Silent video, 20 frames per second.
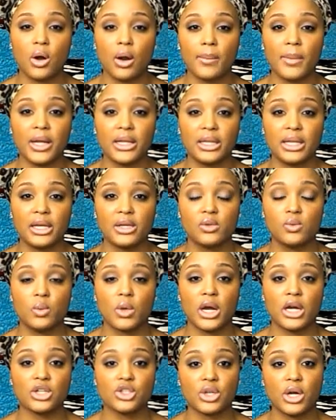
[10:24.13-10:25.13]
are my days
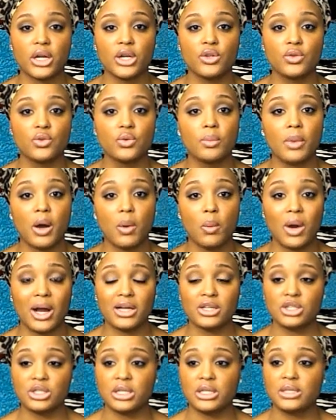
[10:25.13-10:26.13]
where I try to do my
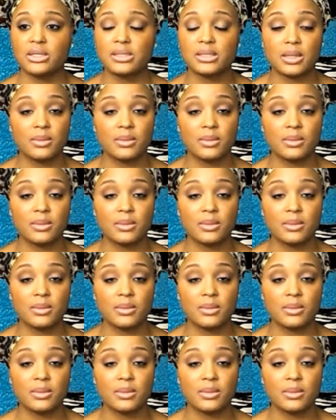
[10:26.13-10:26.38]
wash days.